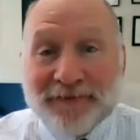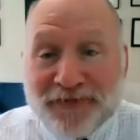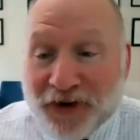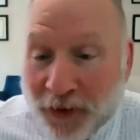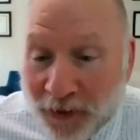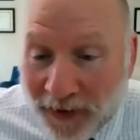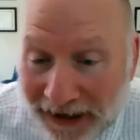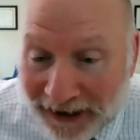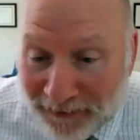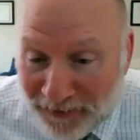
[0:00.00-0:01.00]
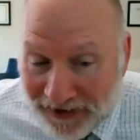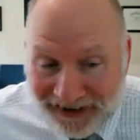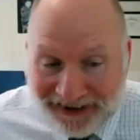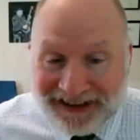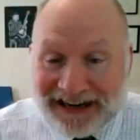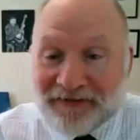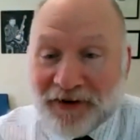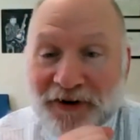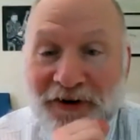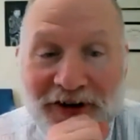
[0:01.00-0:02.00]
So you
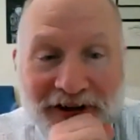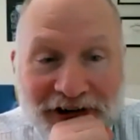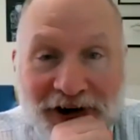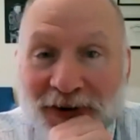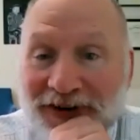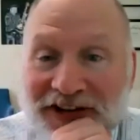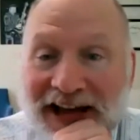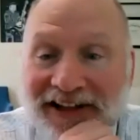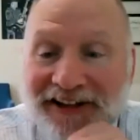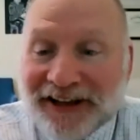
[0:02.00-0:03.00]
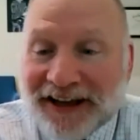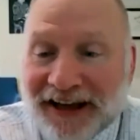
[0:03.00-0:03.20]
never know exactly.